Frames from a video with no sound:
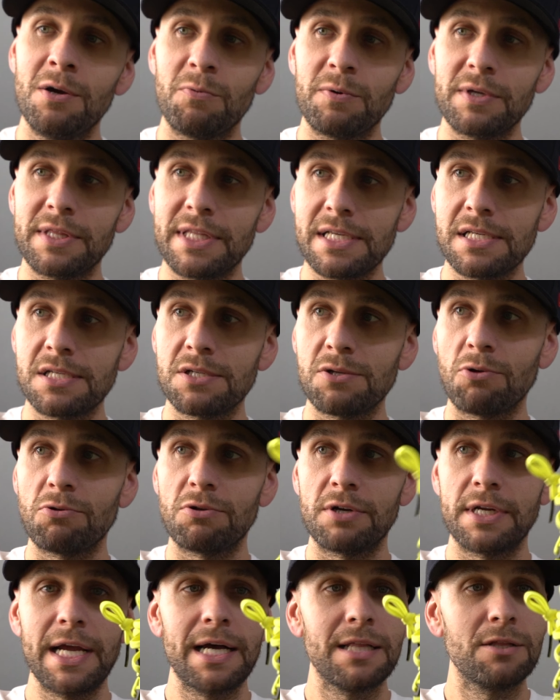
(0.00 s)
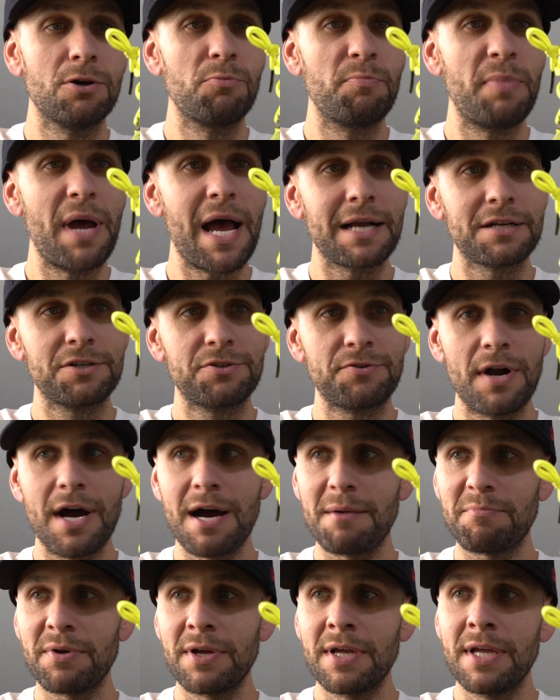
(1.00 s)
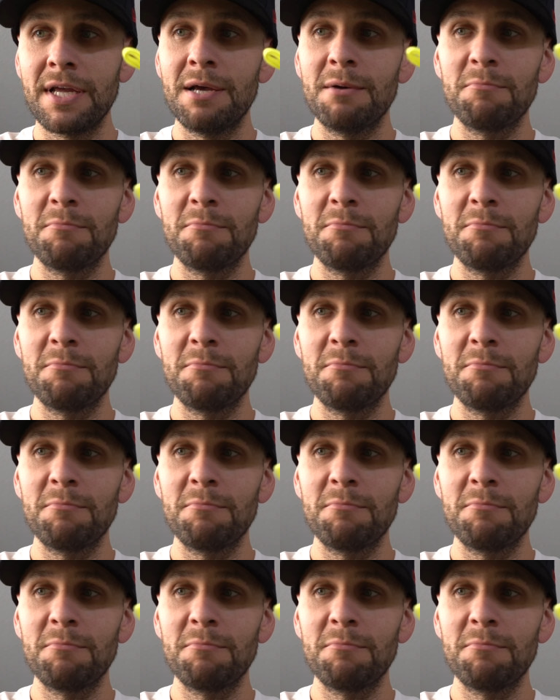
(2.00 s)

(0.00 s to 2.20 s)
with the solar yellow backdrop.